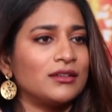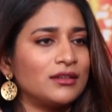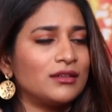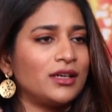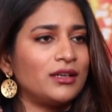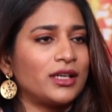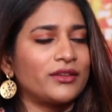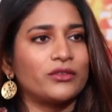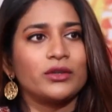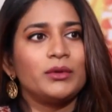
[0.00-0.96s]
And
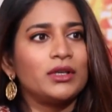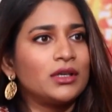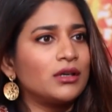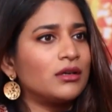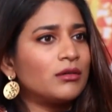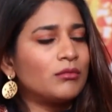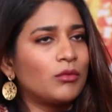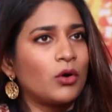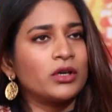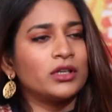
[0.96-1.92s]
extremely
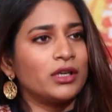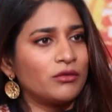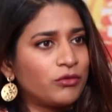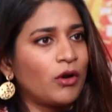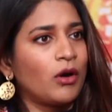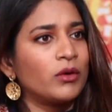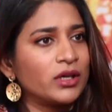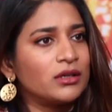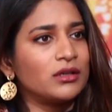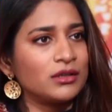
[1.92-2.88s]
modern and forward,
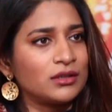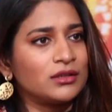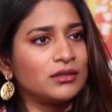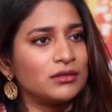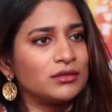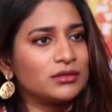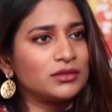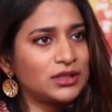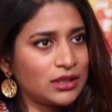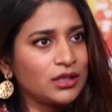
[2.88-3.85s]

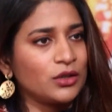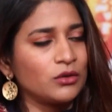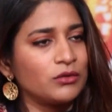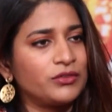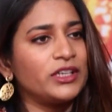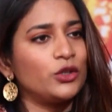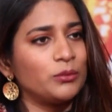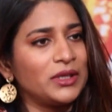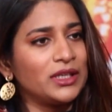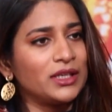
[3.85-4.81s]
you know, field to be in.